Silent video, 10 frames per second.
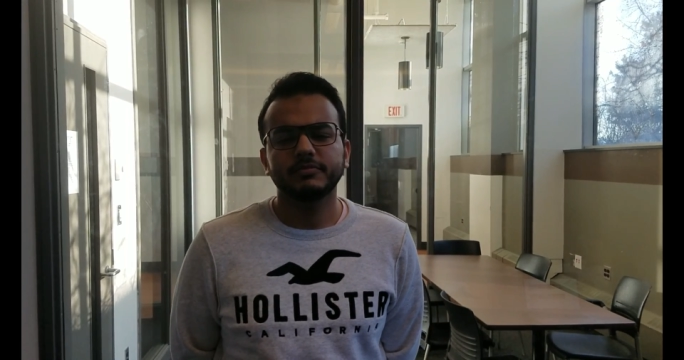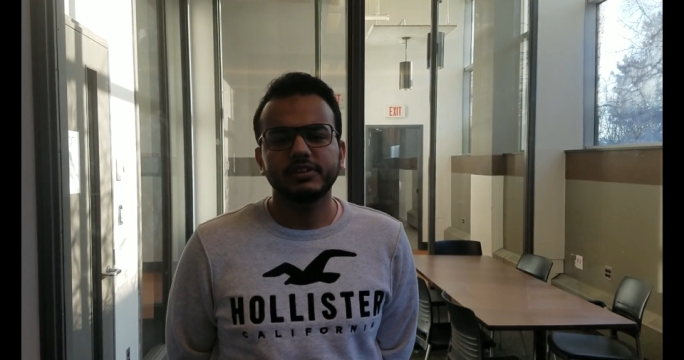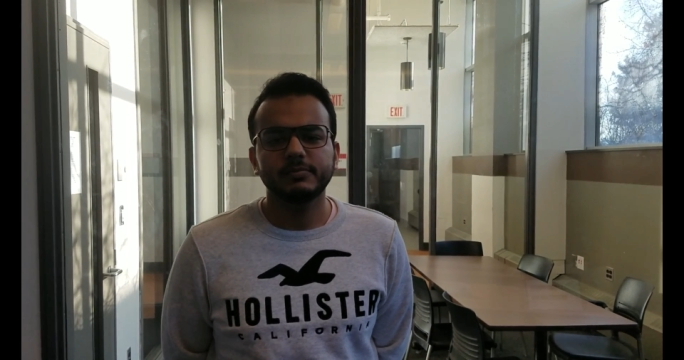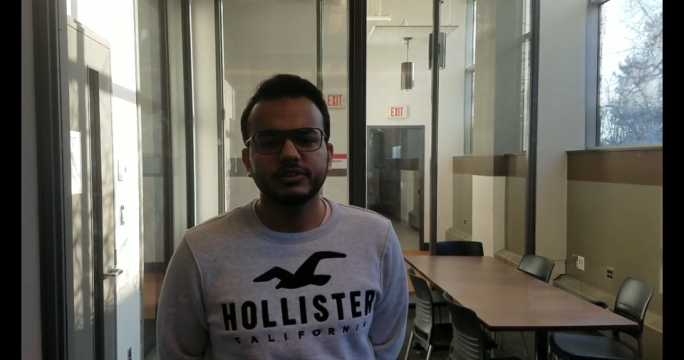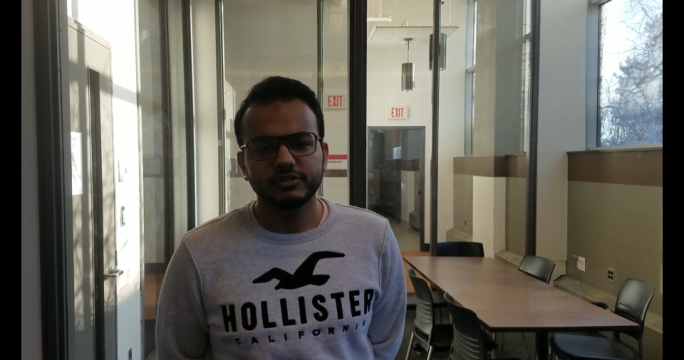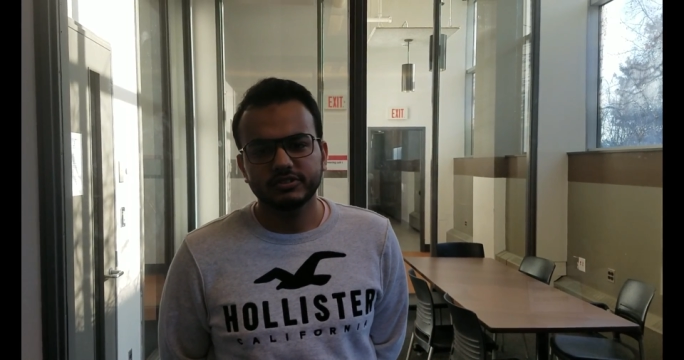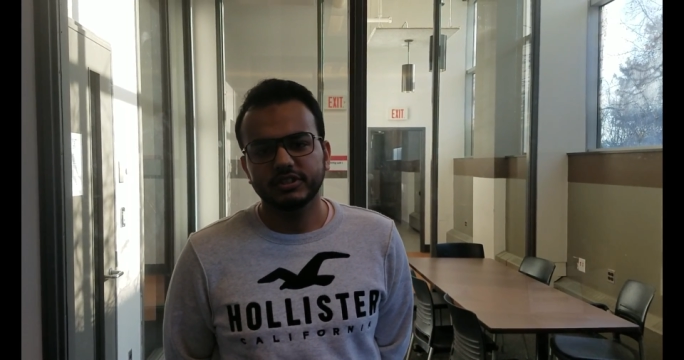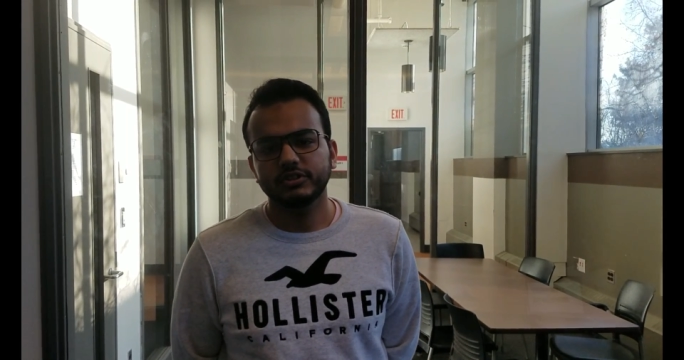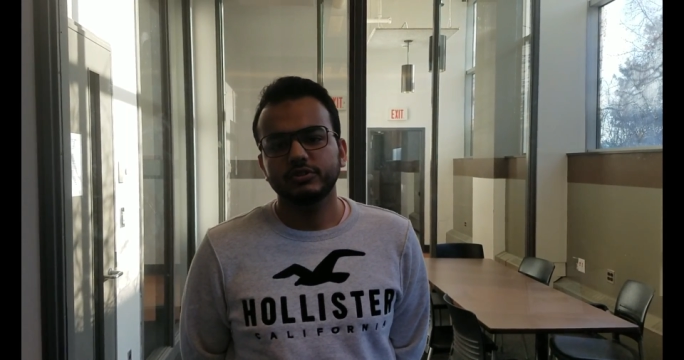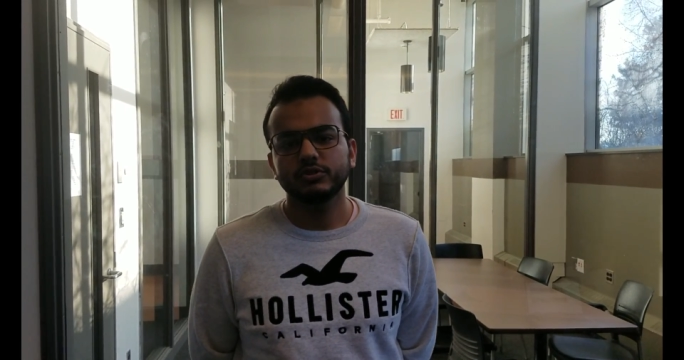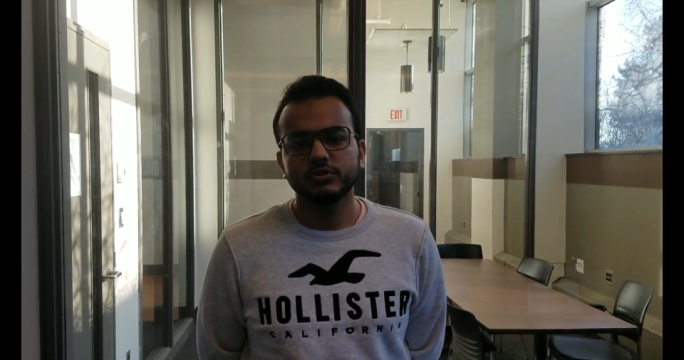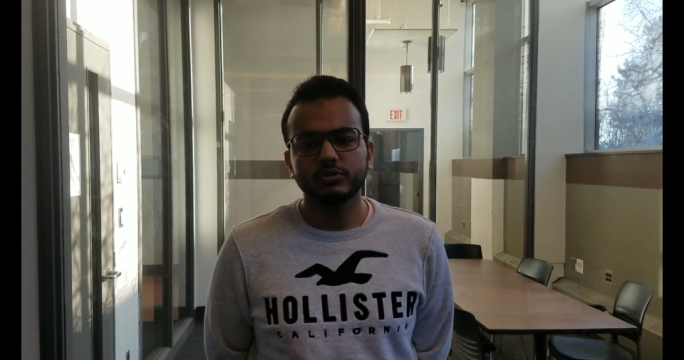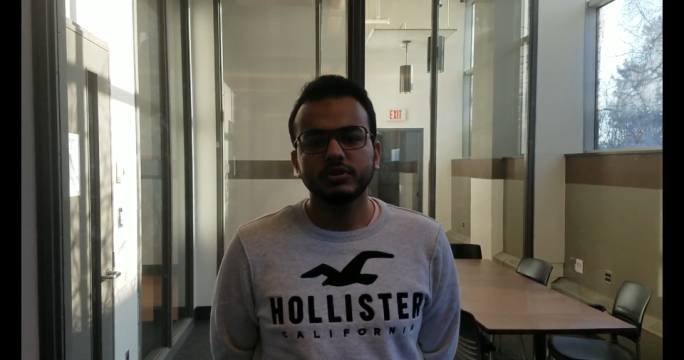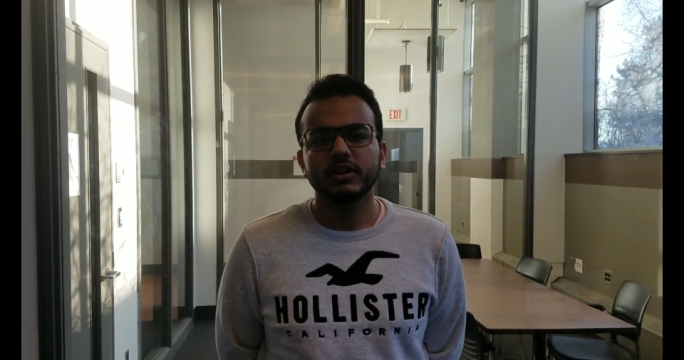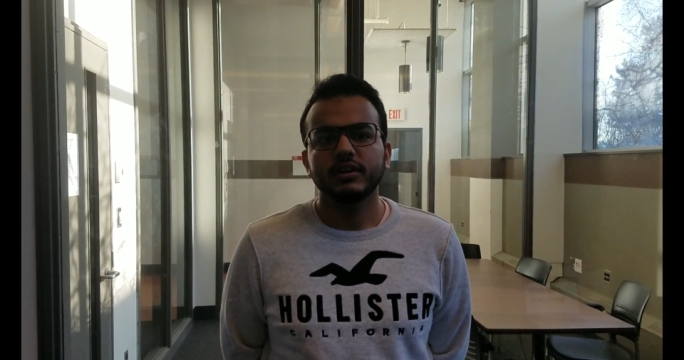we'll be using
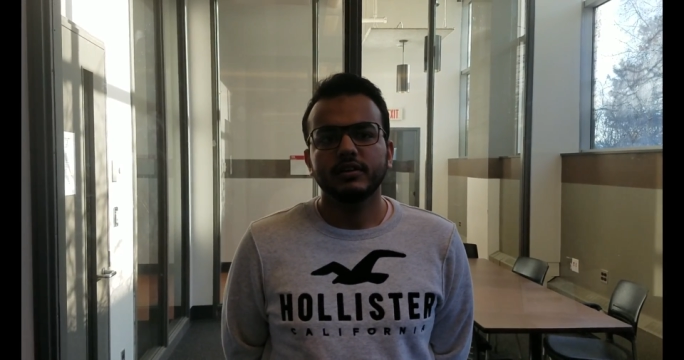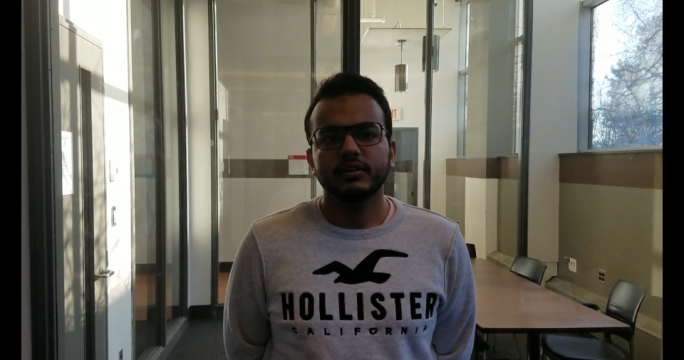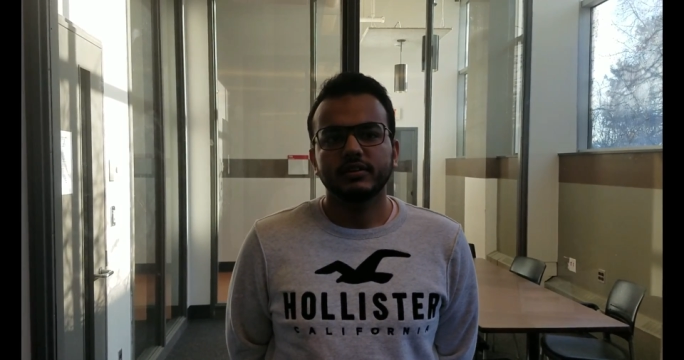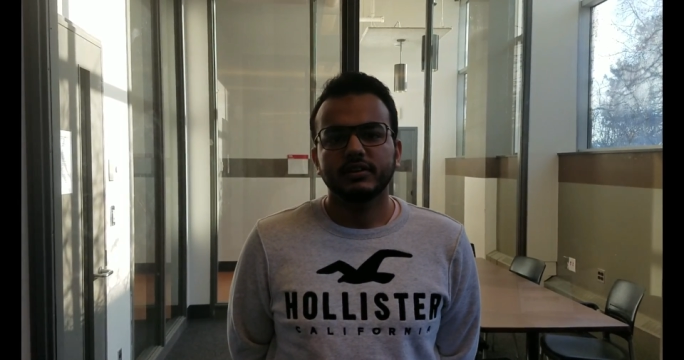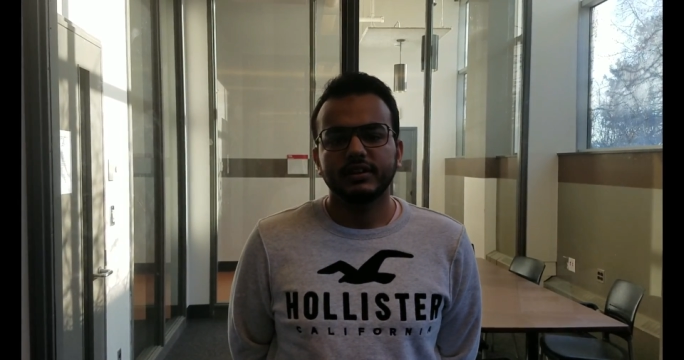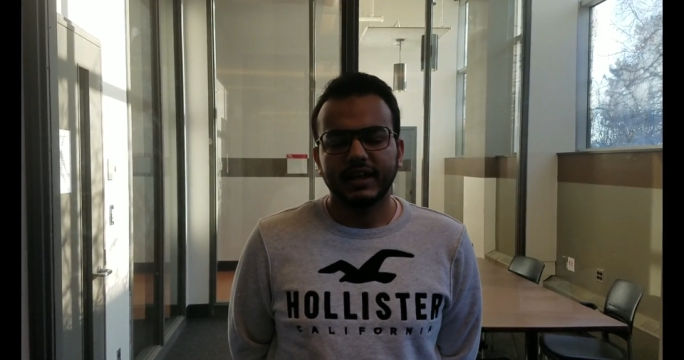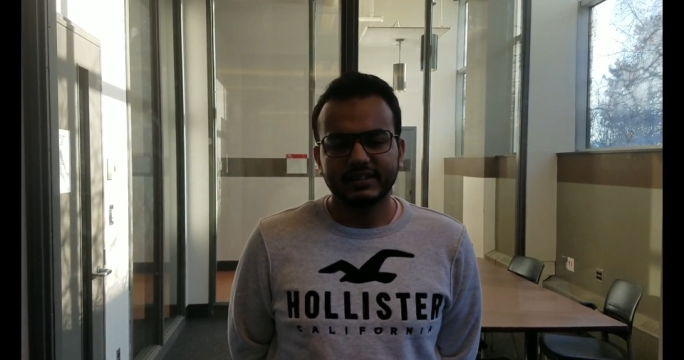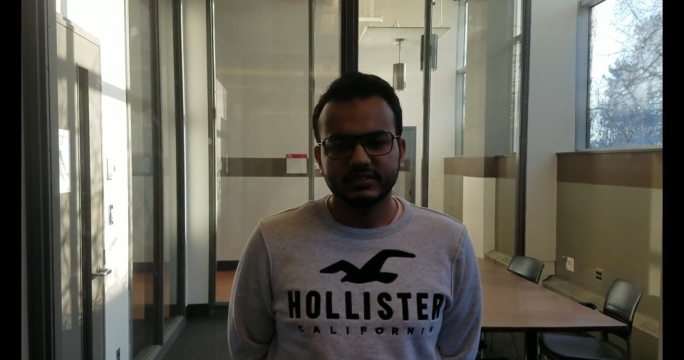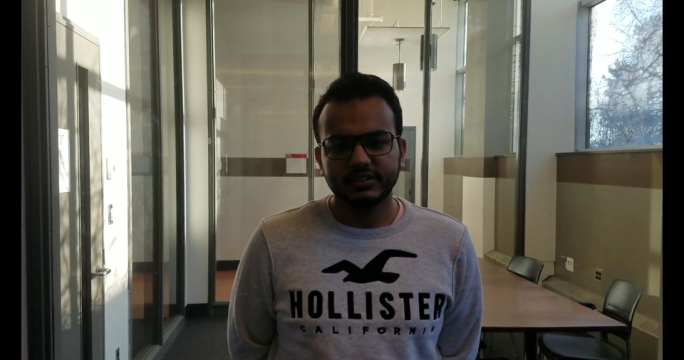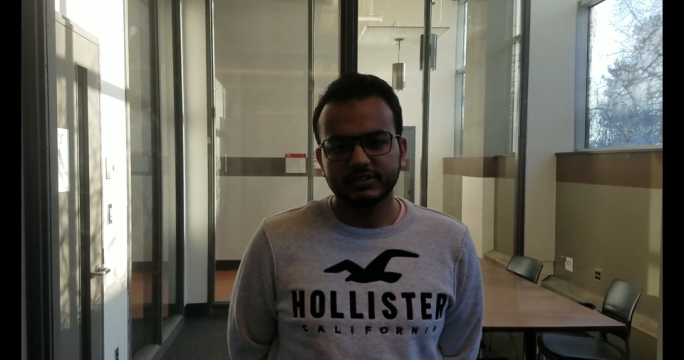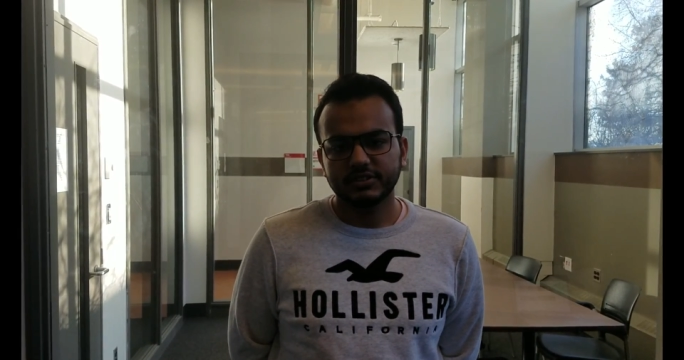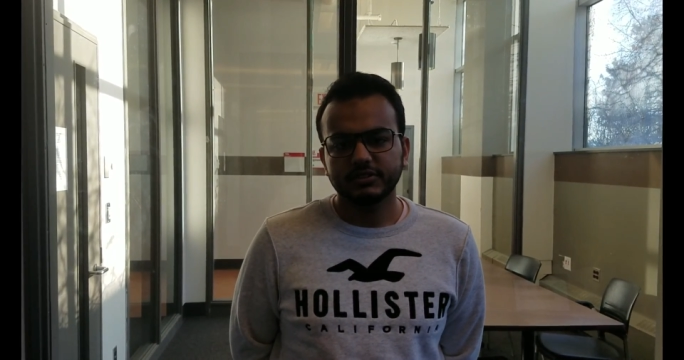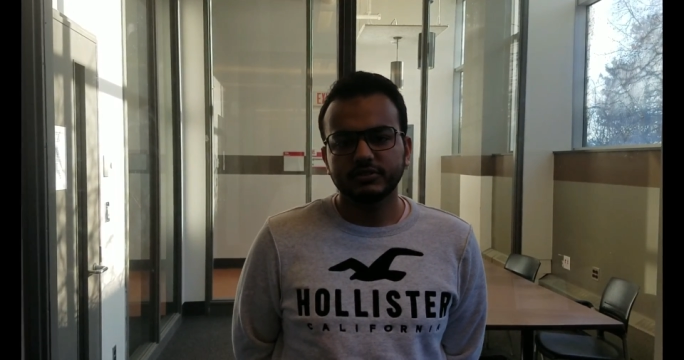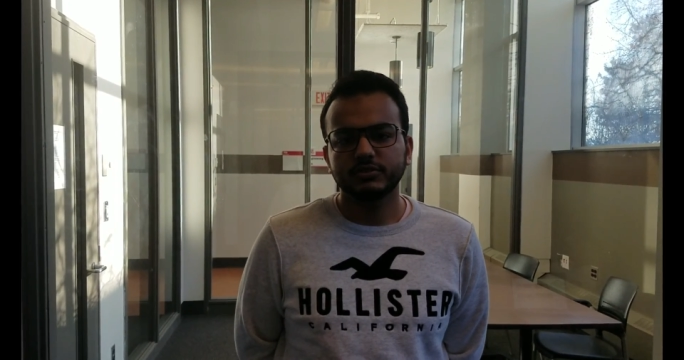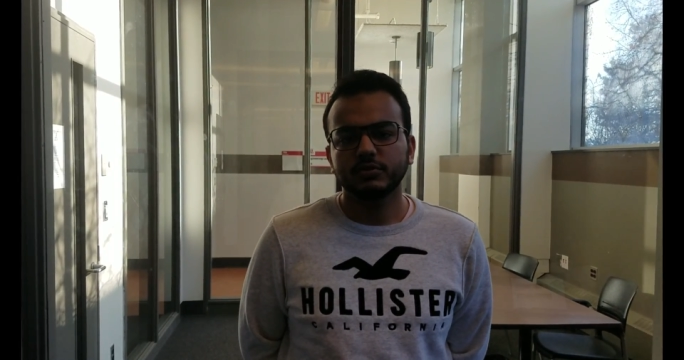two light
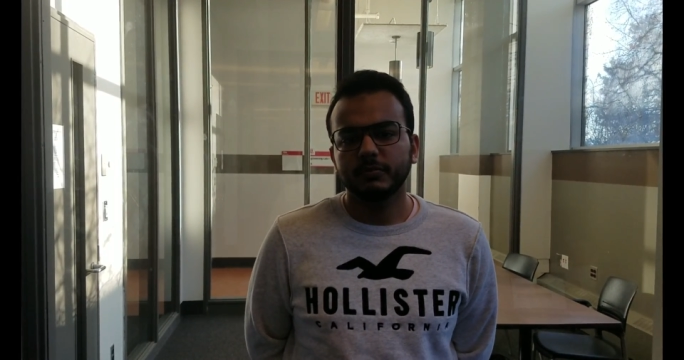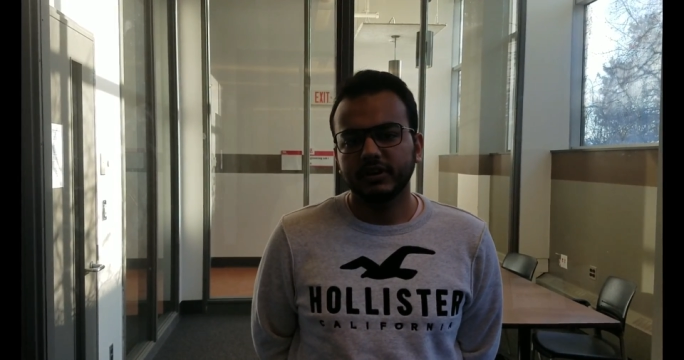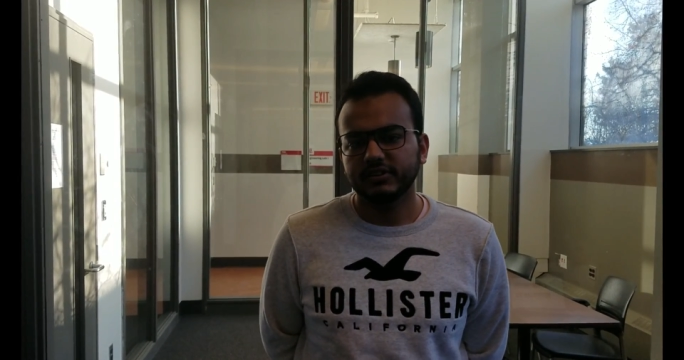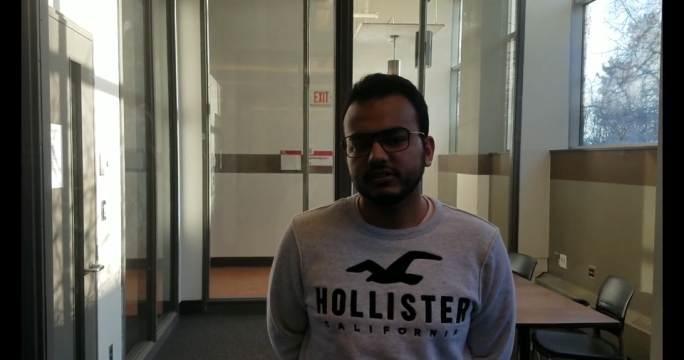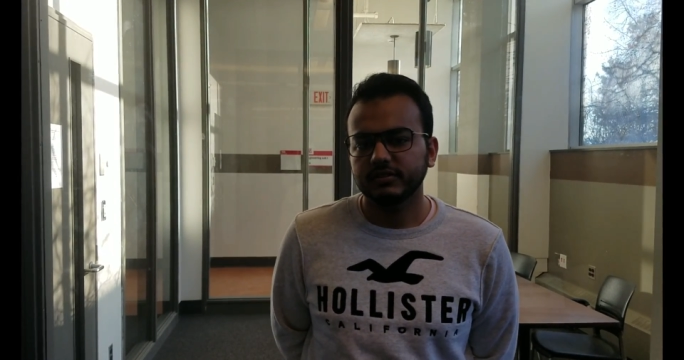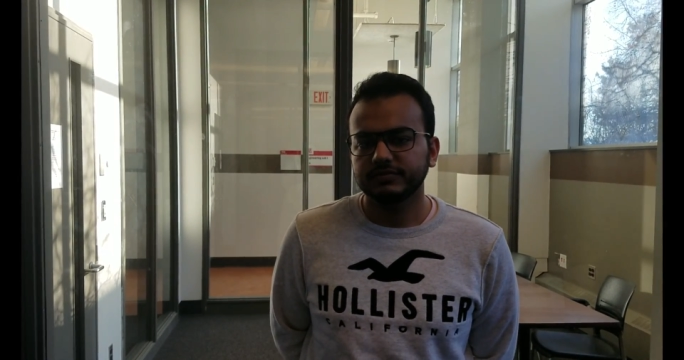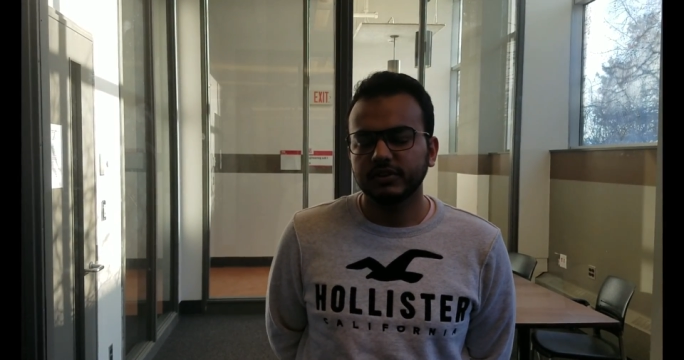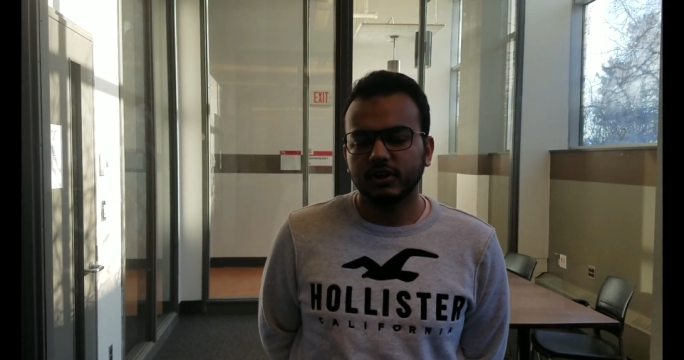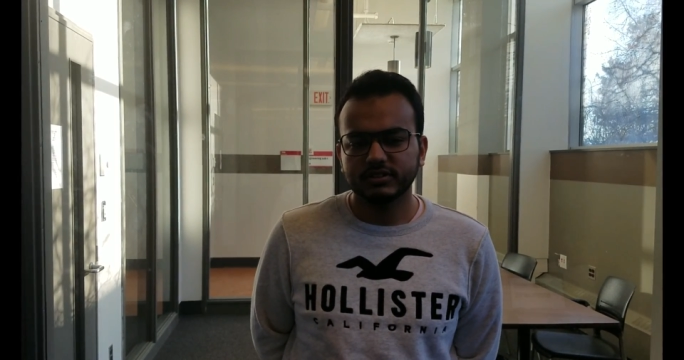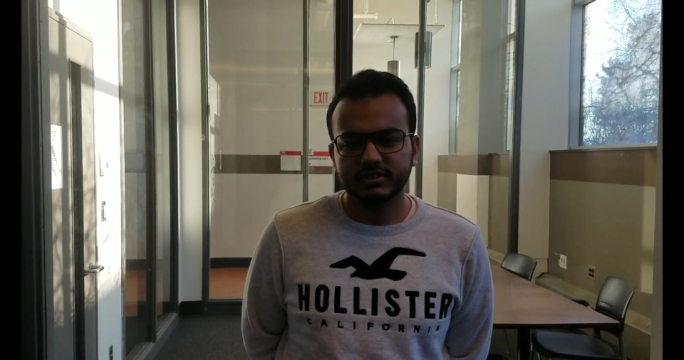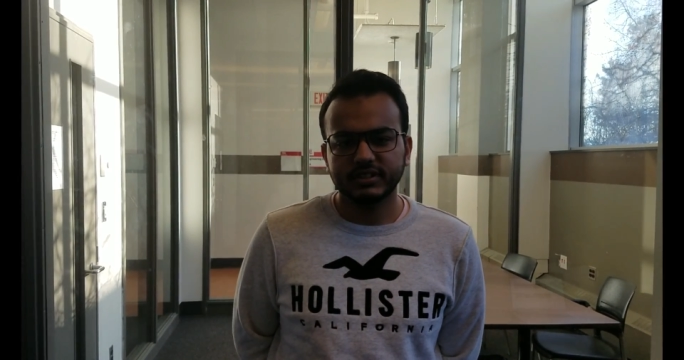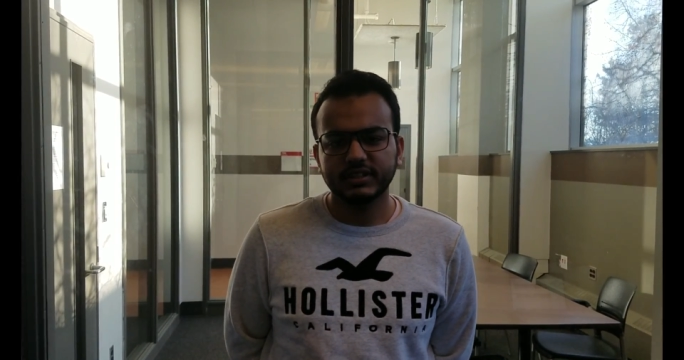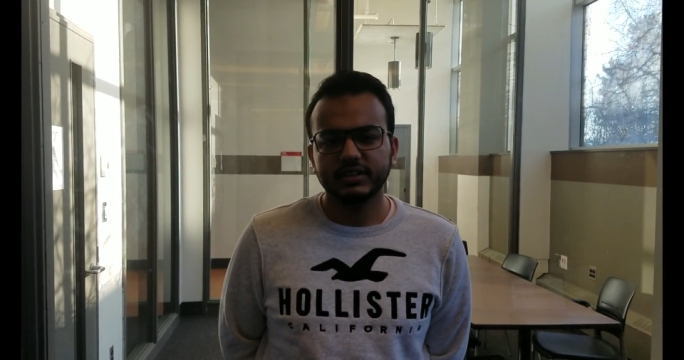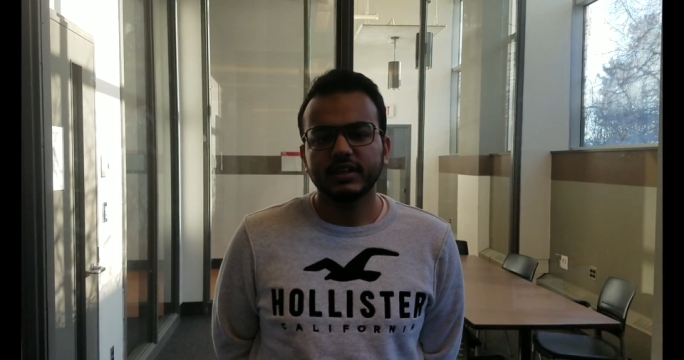sensors to measure the velocity,